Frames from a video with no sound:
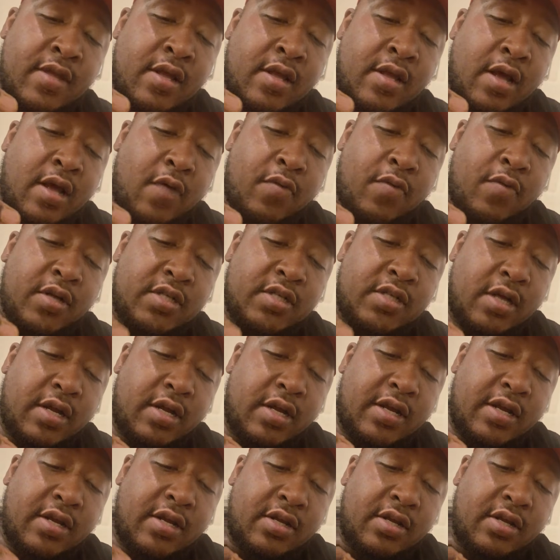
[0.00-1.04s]
I wanted y'all to get
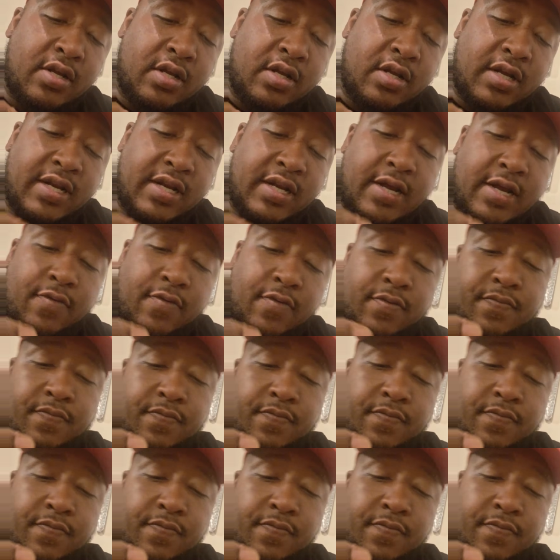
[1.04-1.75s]
a good look at that one.